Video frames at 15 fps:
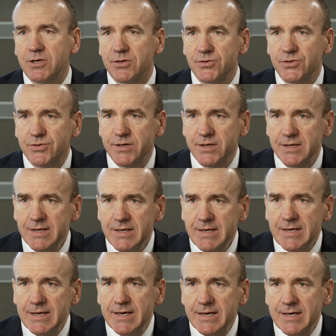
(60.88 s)
country.
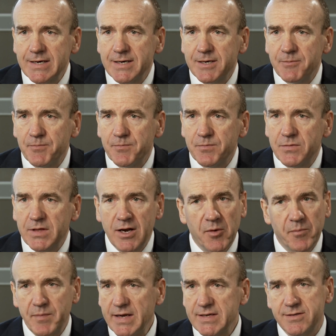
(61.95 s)
They're
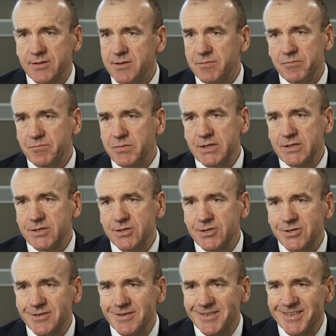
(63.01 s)
not better than
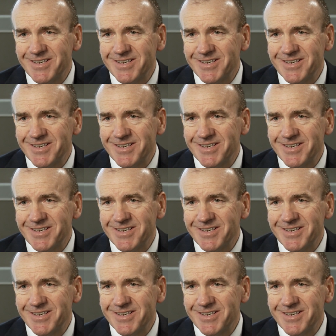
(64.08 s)
British